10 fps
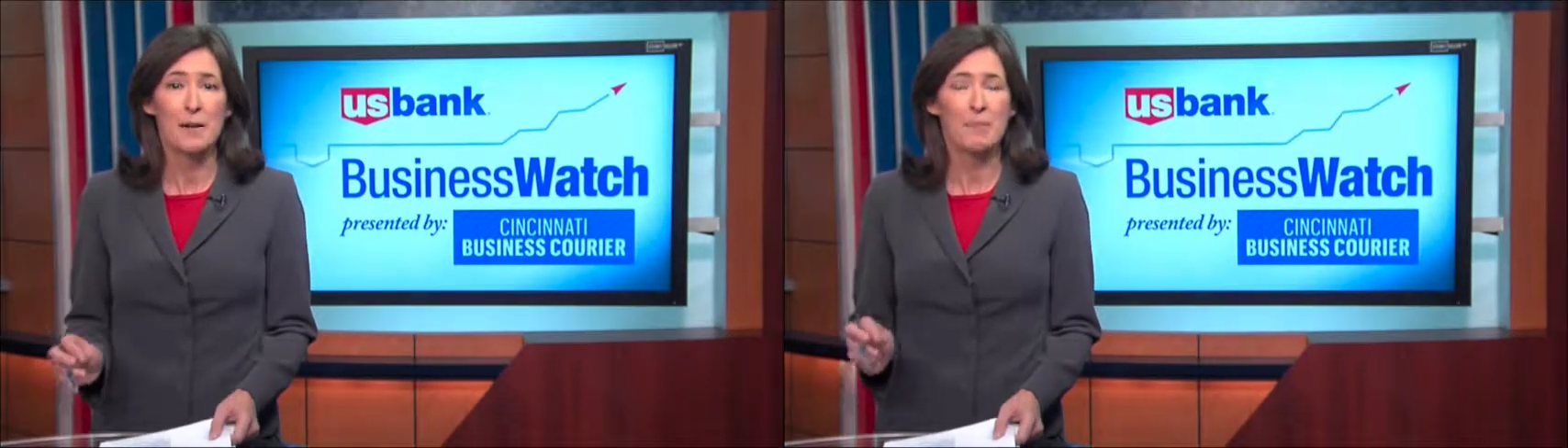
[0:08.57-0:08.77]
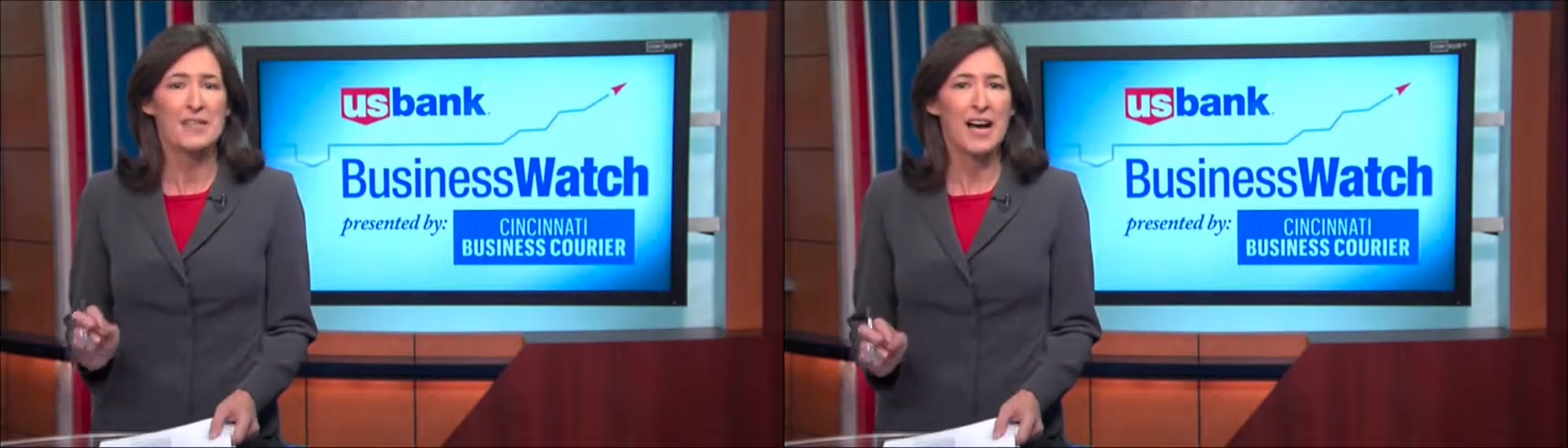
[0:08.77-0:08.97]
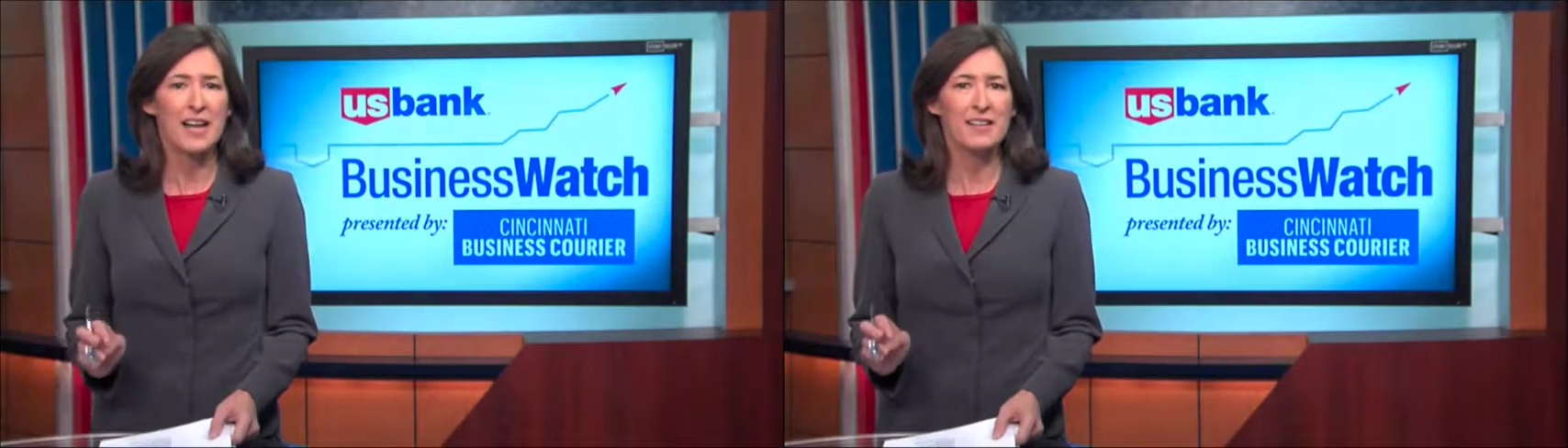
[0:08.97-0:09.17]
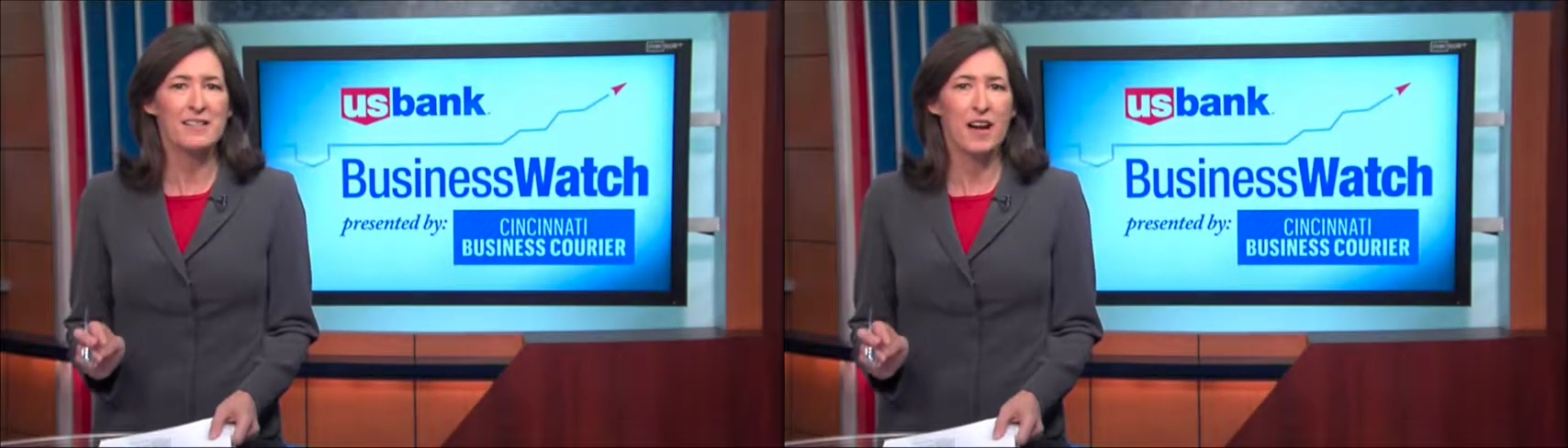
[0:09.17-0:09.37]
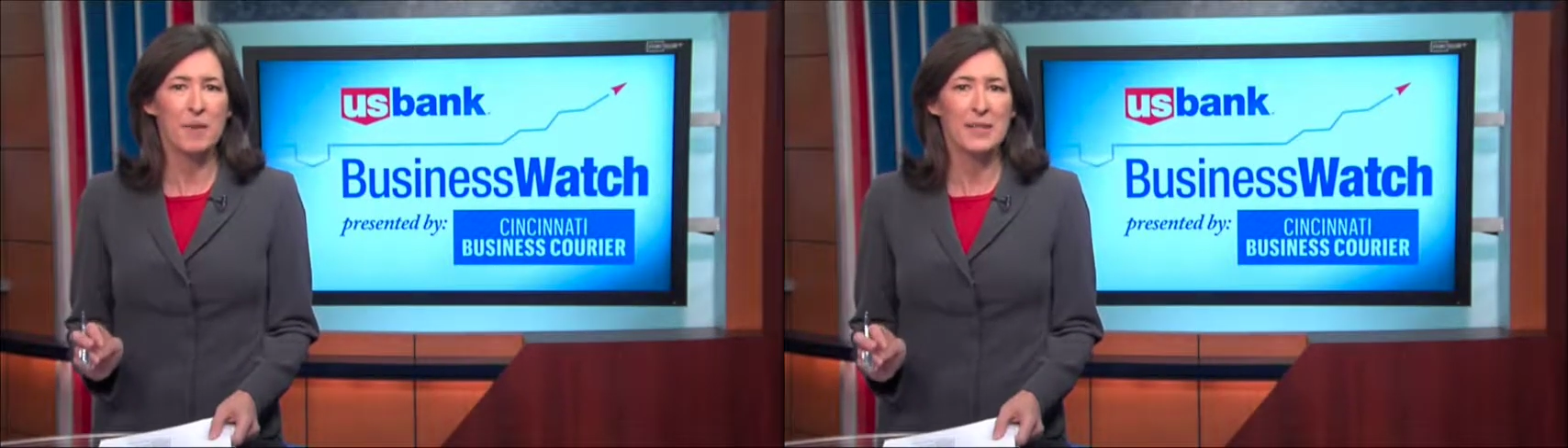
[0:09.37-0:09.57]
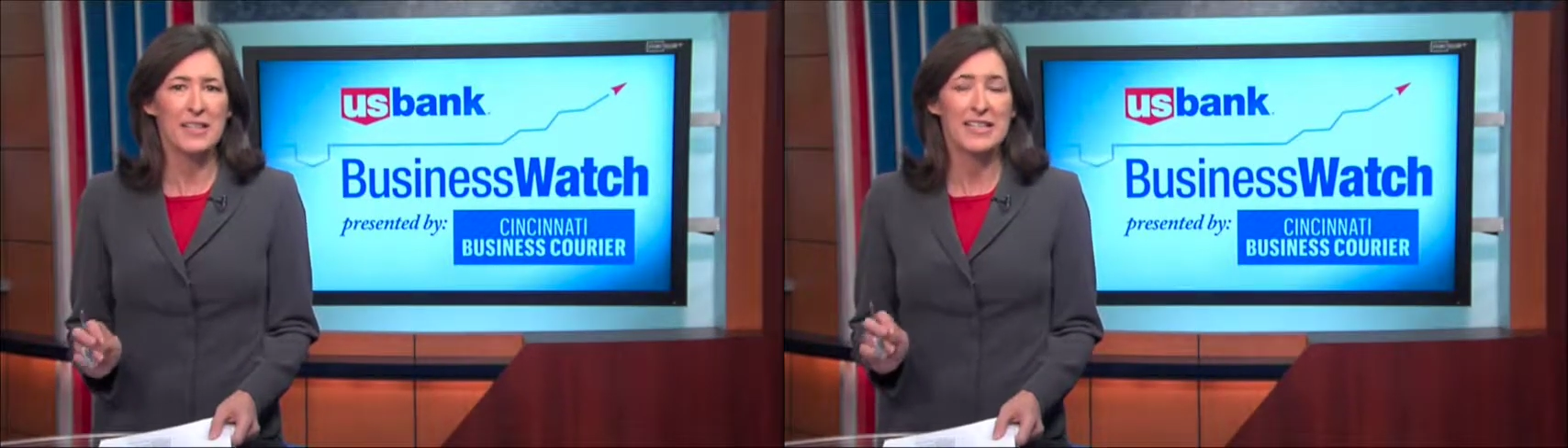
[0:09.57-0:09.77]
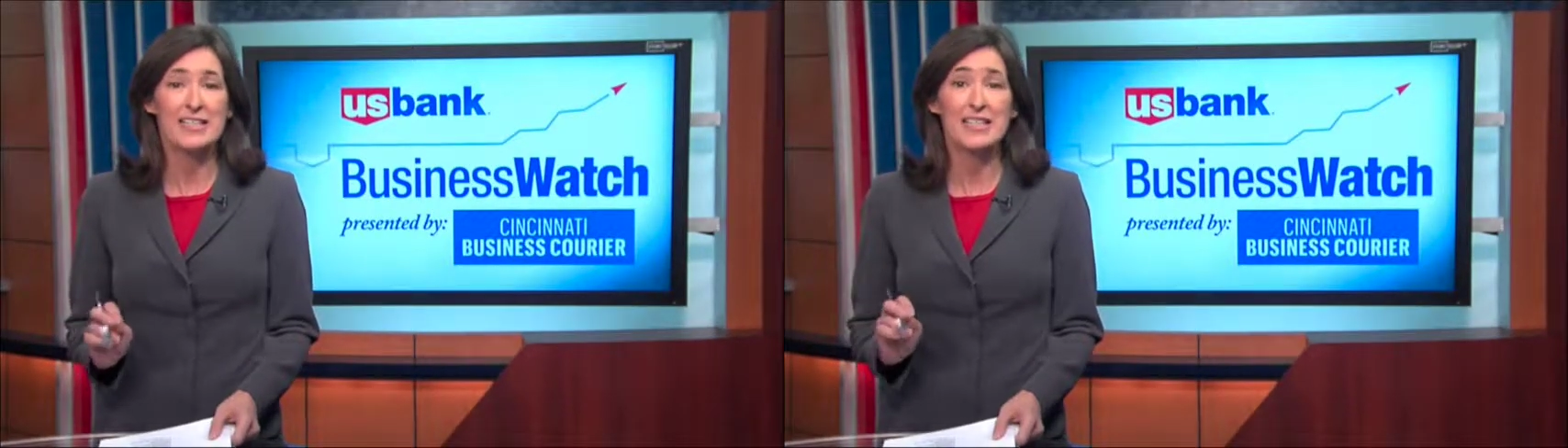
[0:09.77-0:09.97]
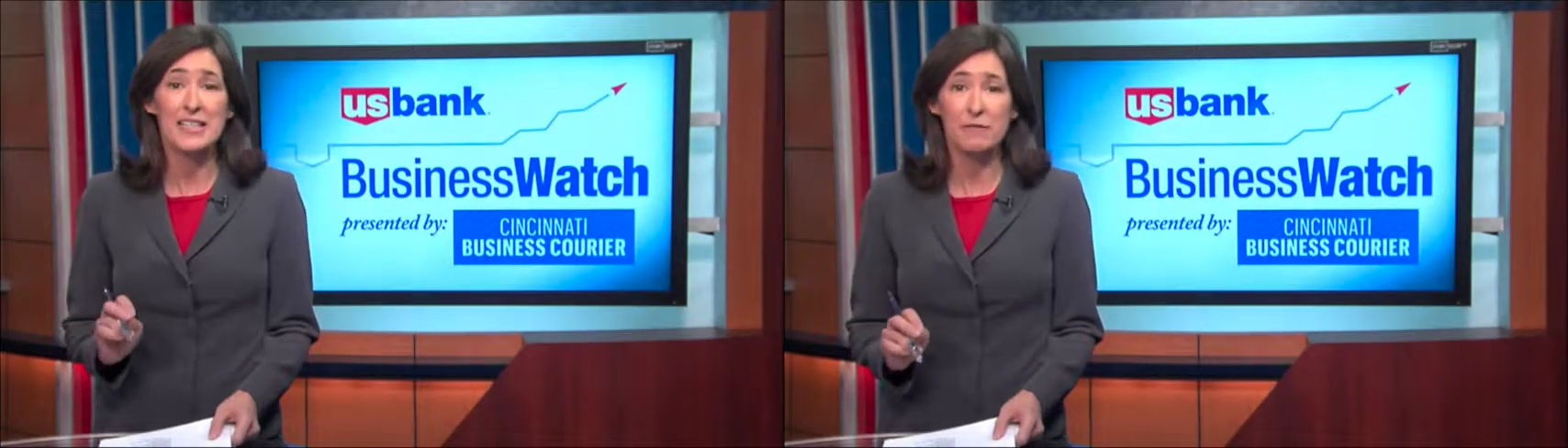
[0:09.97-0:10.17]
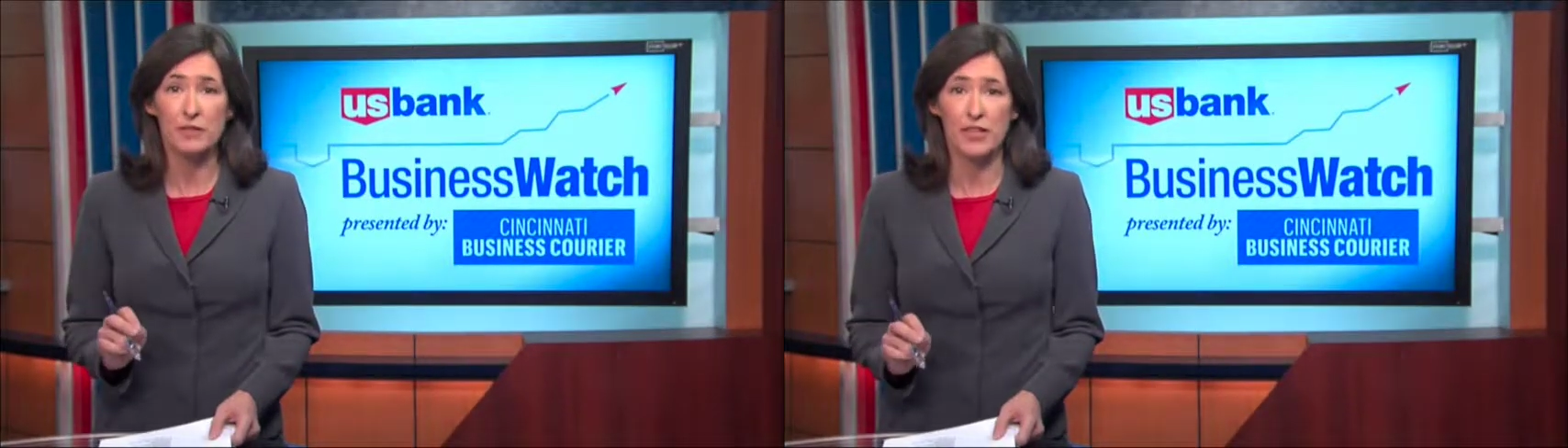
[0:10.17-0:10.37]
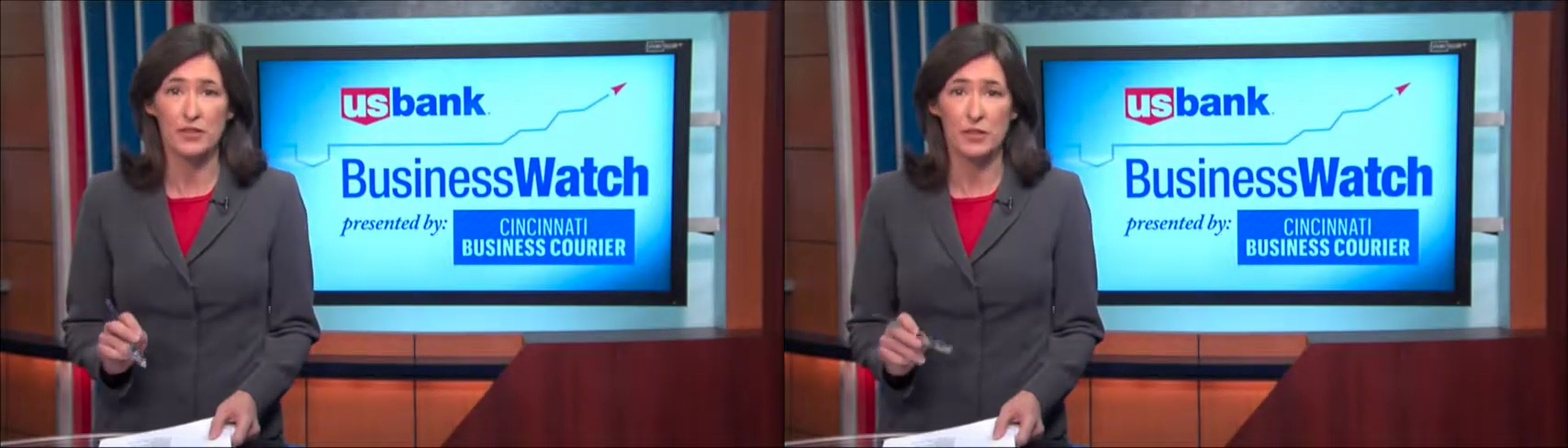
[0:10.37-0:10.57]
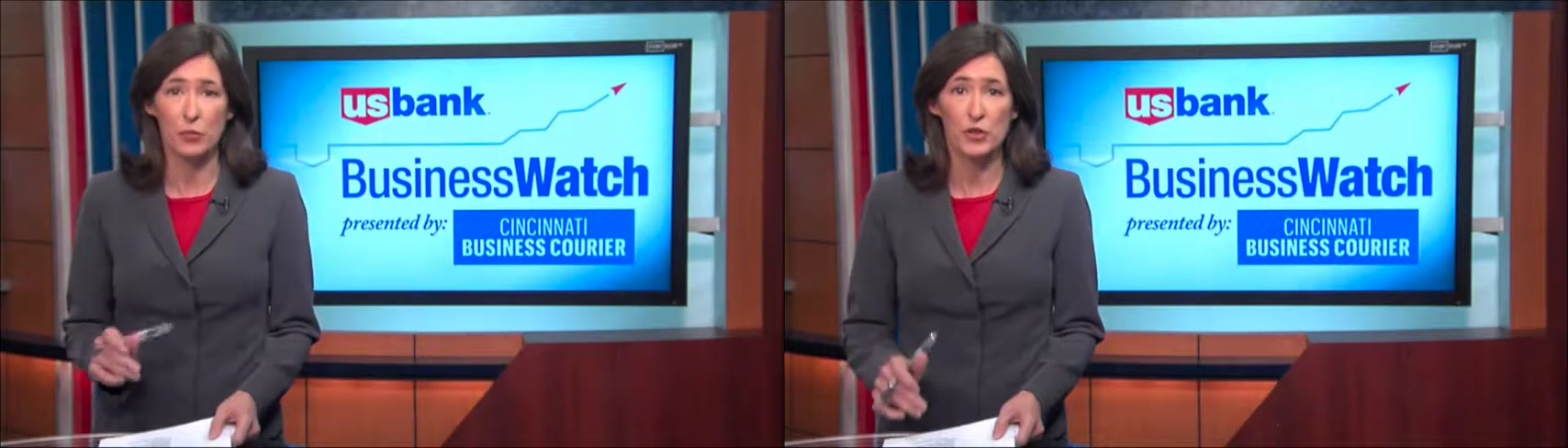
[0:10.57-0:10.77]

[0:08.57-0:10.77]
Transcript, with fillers: But not as common is deflation,